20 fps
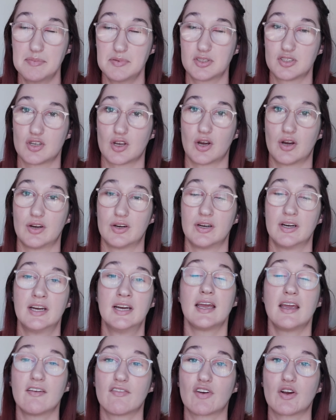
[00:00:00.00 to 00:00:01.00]
So
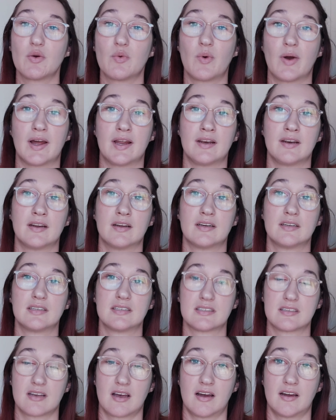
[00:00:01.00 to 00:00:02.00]
everyone
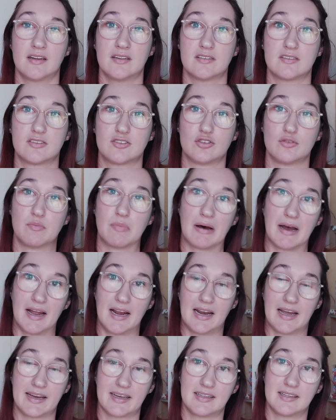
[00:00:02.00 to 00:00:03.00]
decides to buy
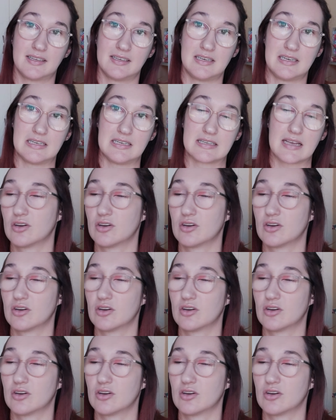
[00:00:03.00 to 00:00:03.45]
like these